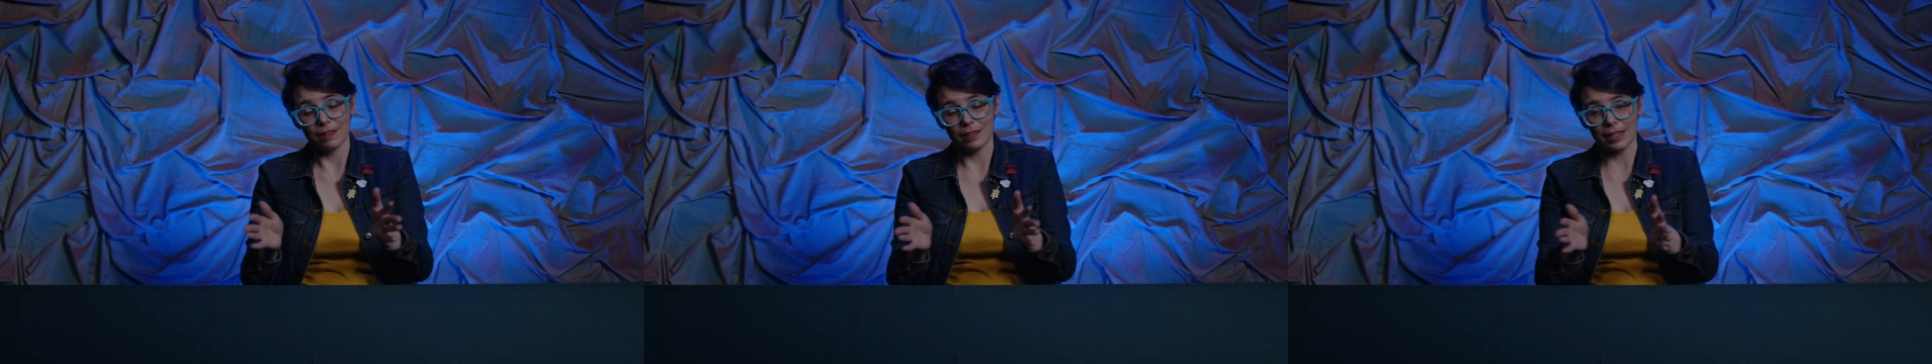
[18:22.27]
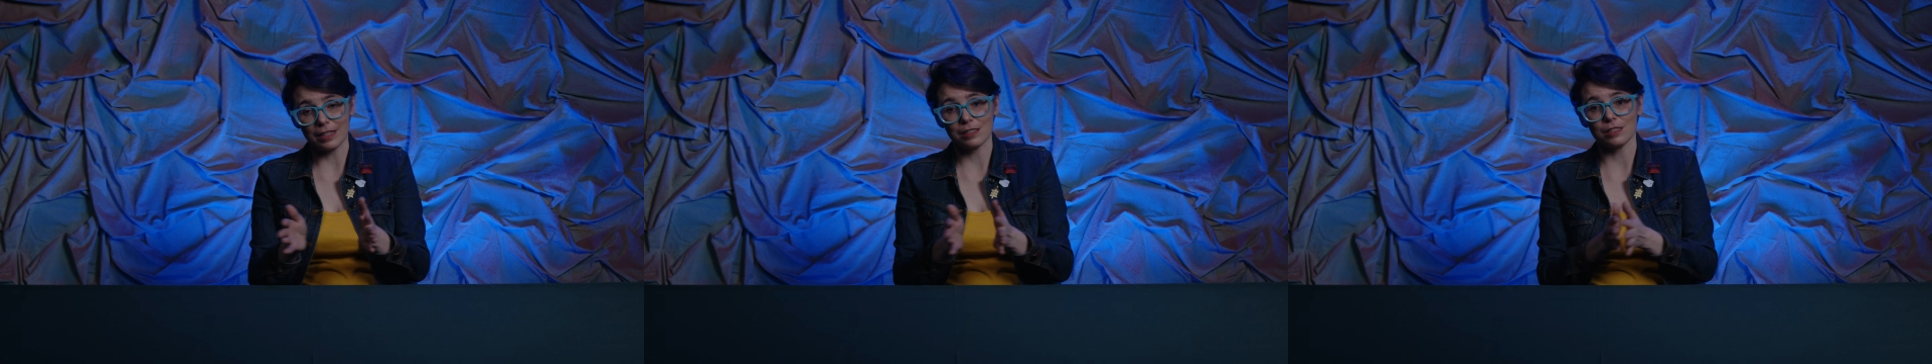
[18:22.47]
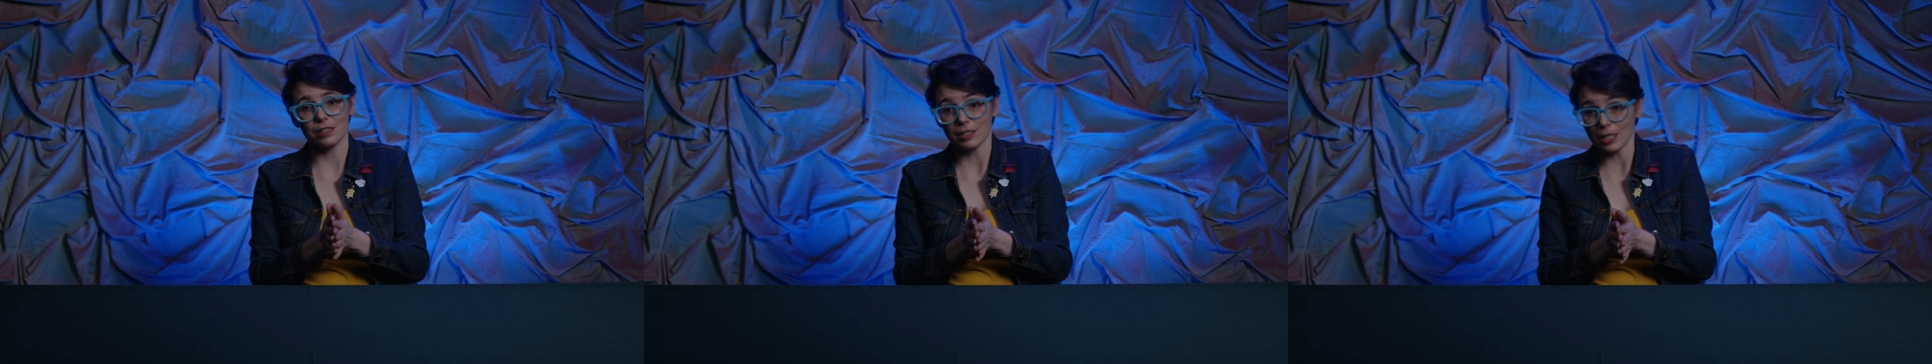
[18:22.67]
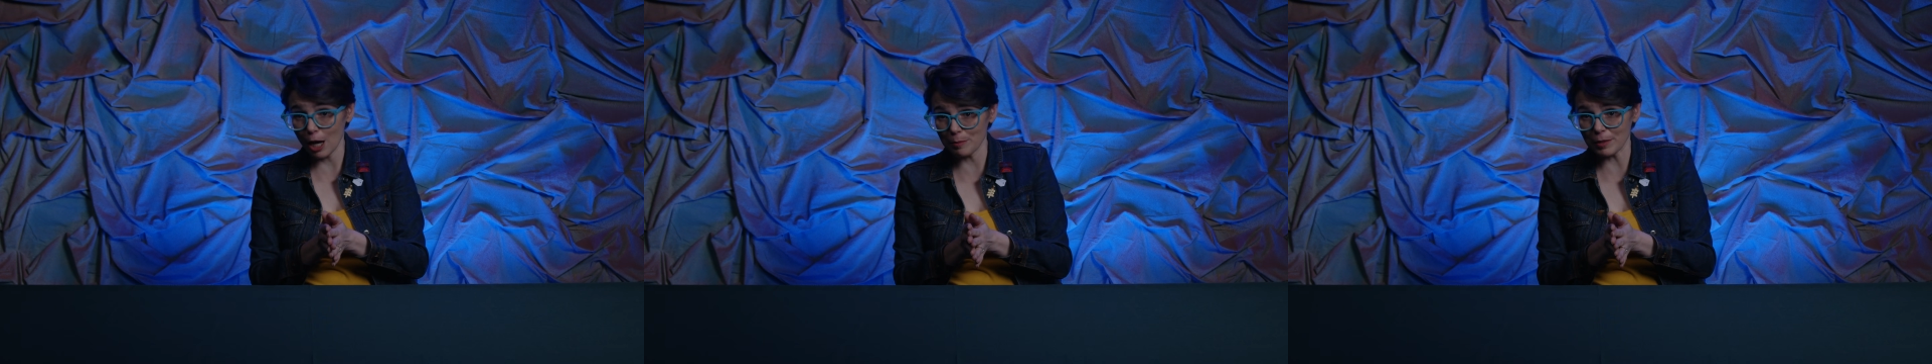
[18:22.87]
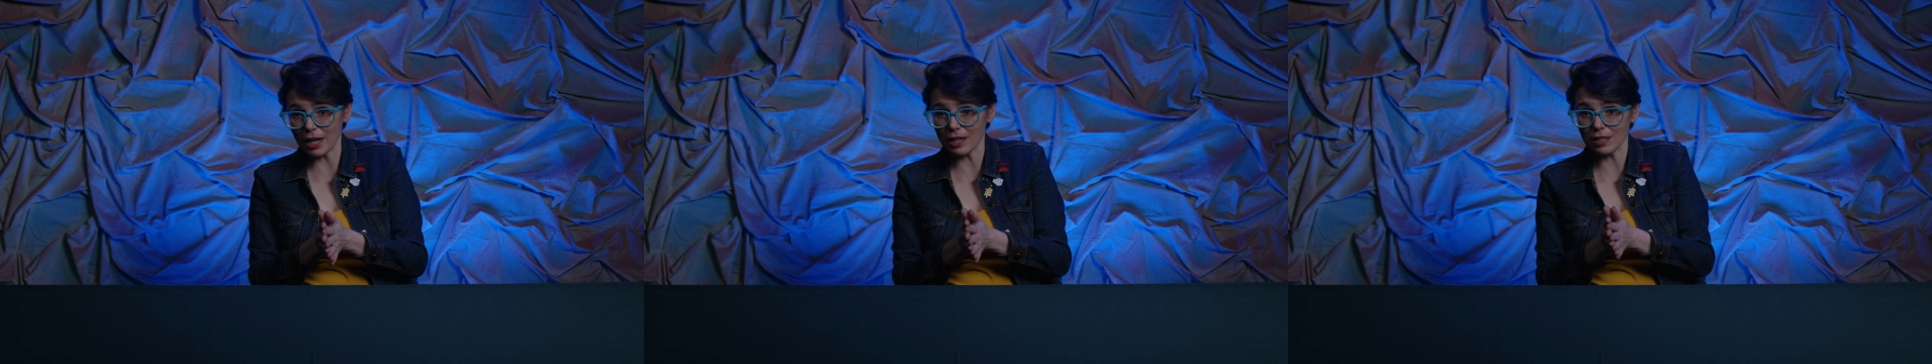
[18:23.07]
Thanks to
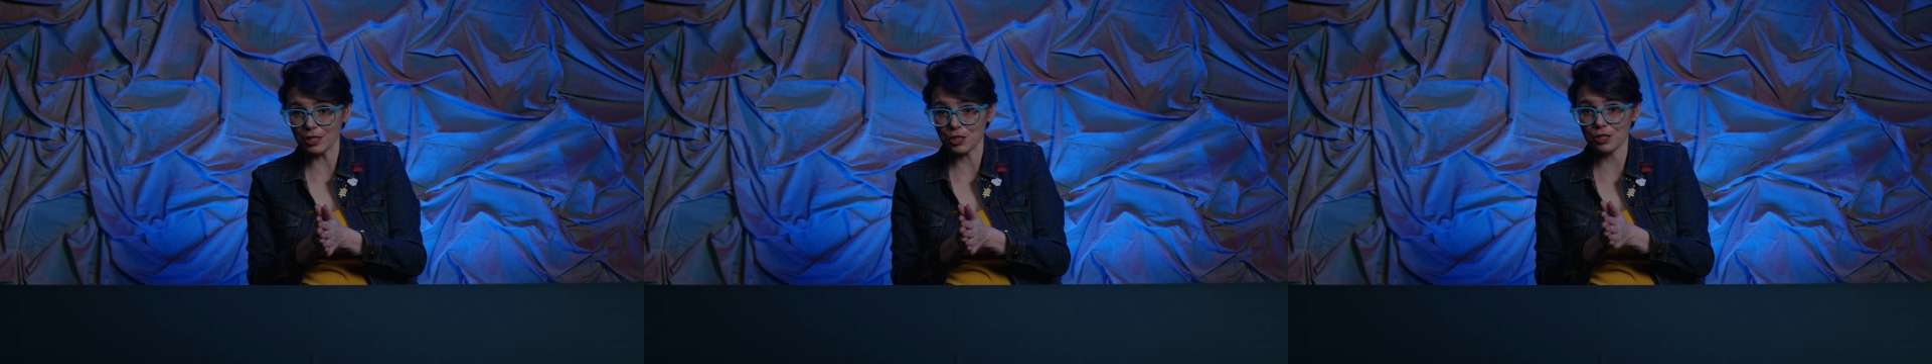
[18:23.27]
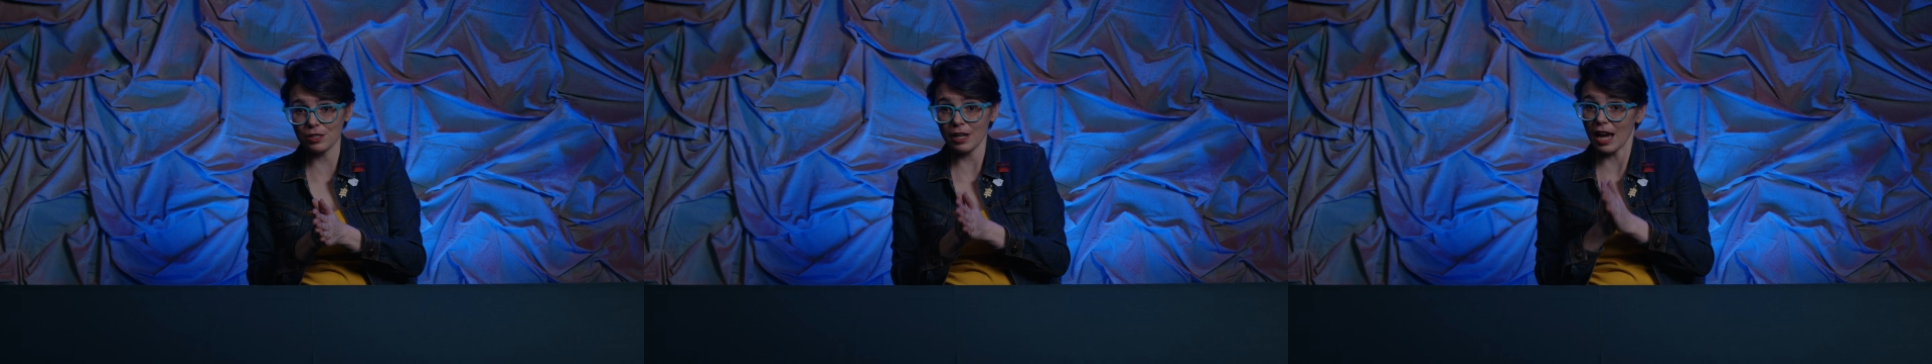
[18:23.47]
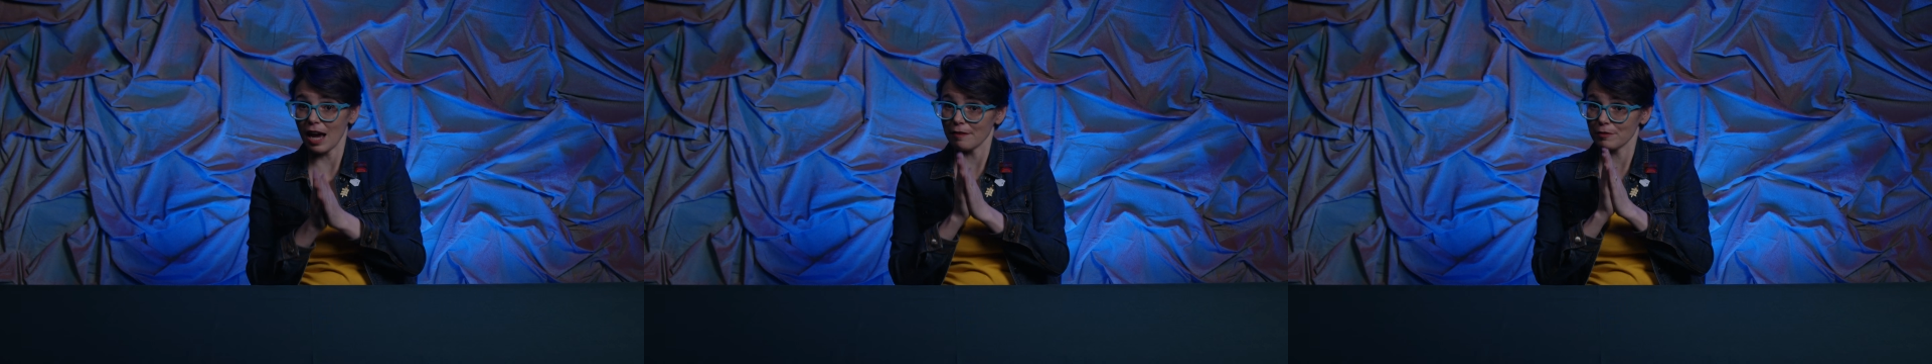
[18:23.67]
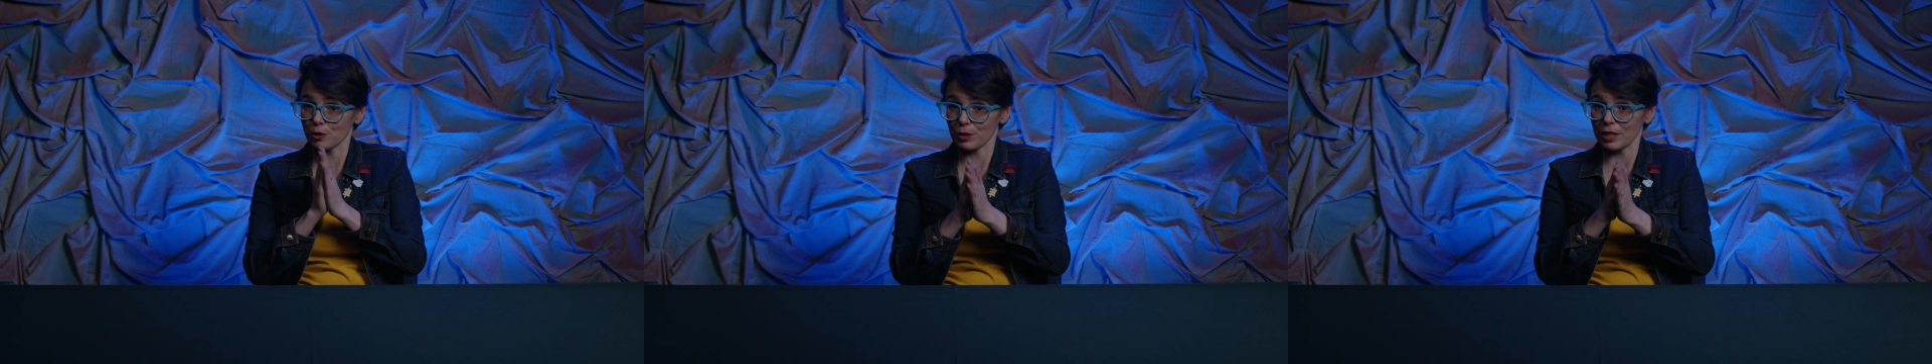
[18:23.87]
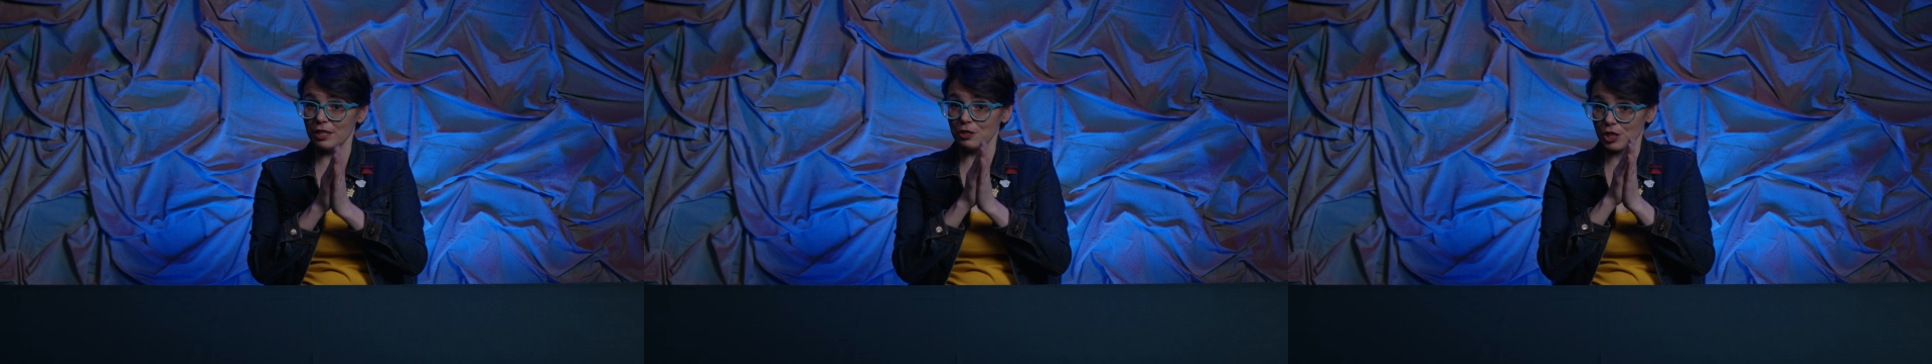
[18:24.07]
time dilation,
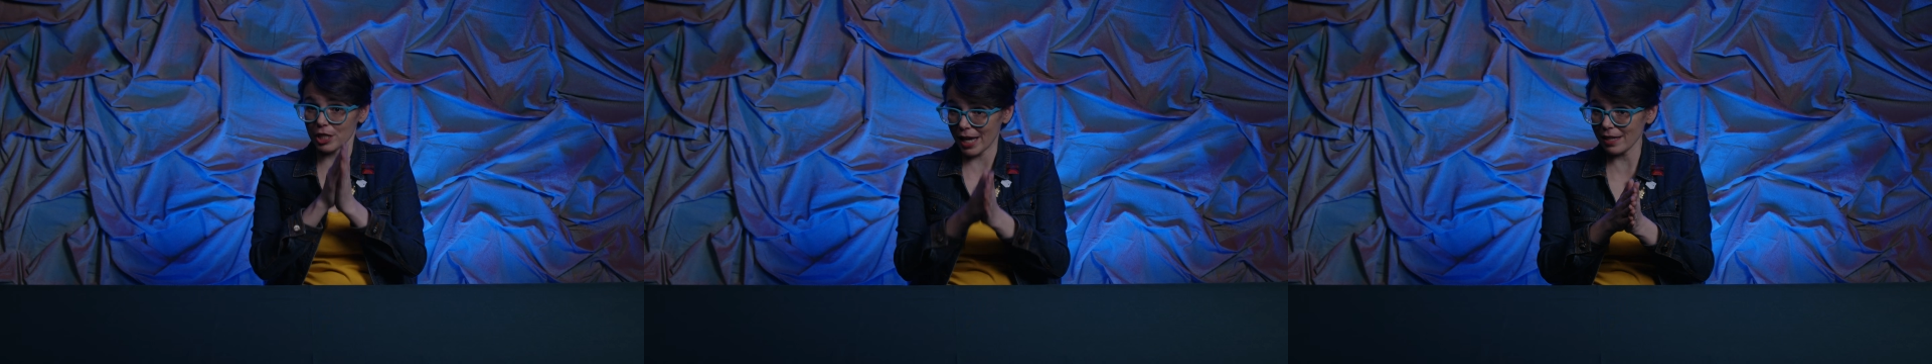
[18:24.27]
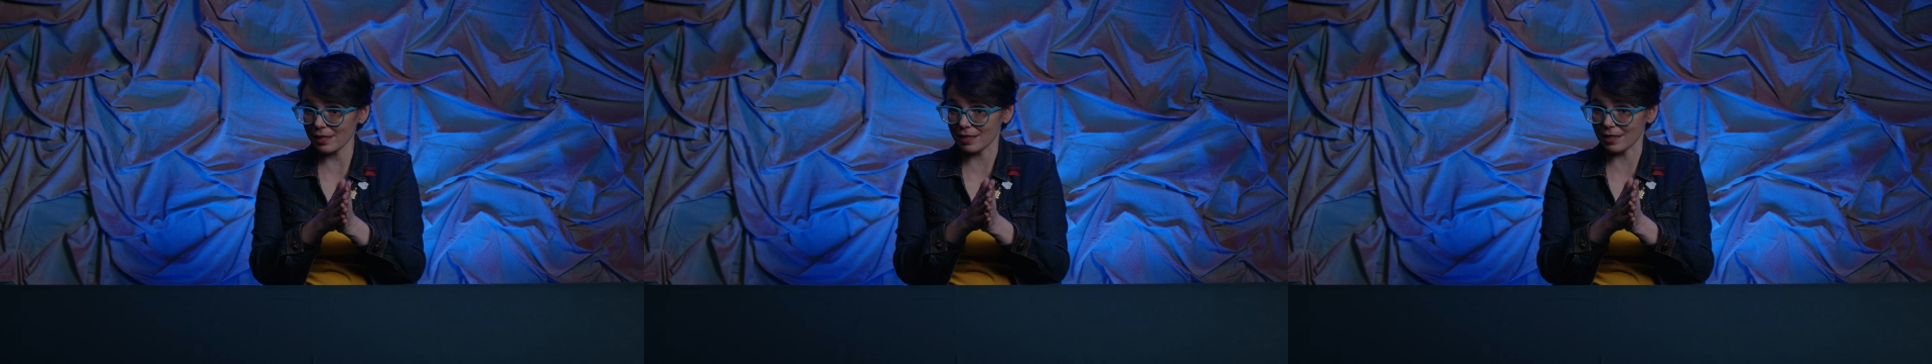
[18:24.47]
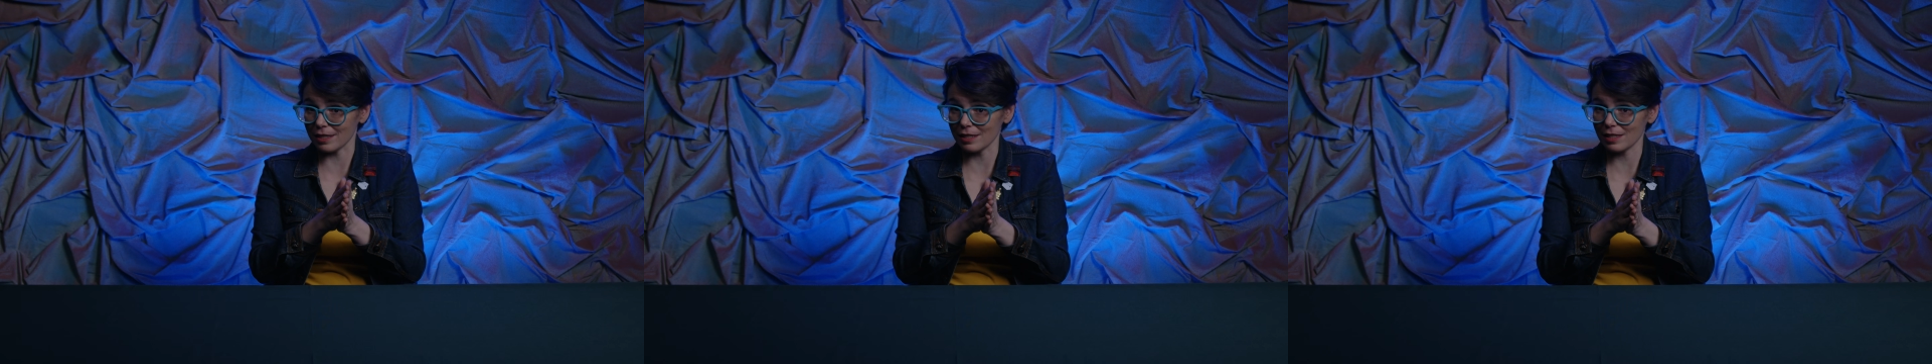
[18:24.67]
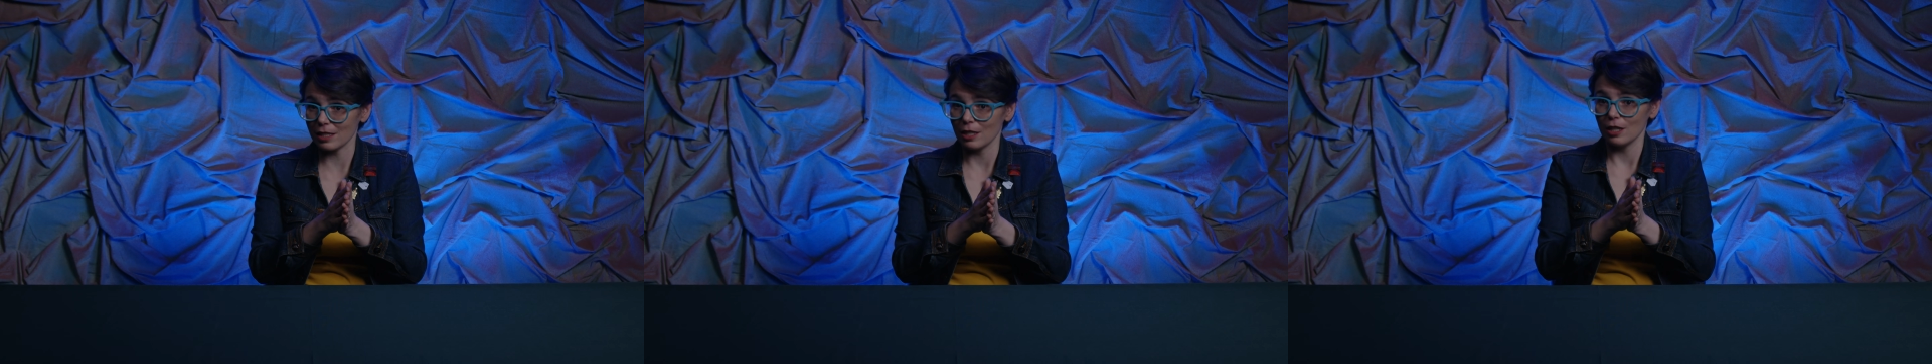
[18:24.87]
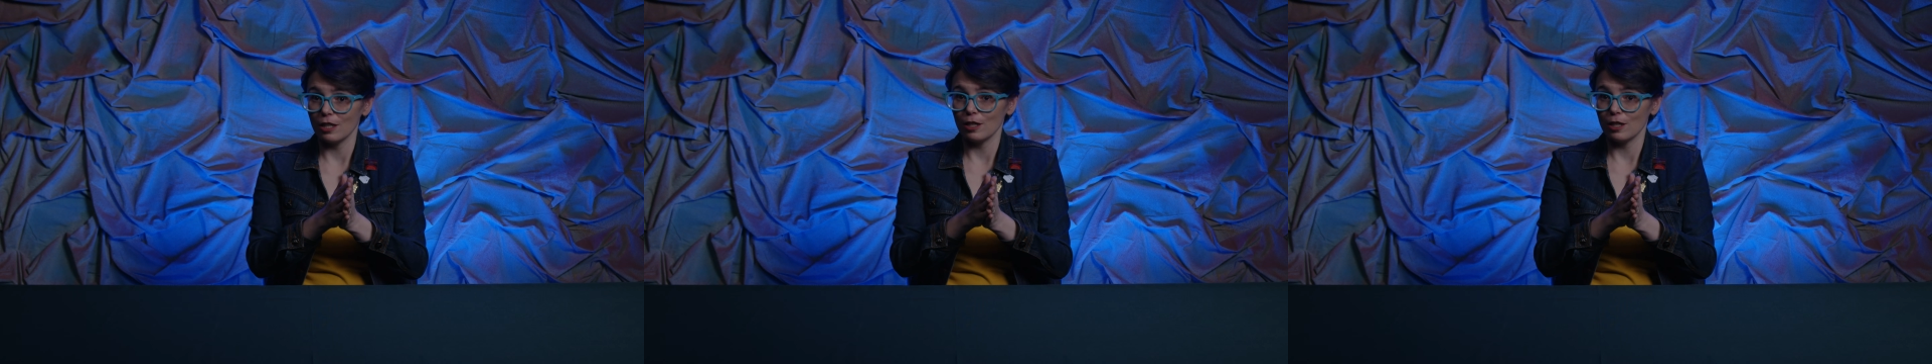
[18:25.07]
after each exodus,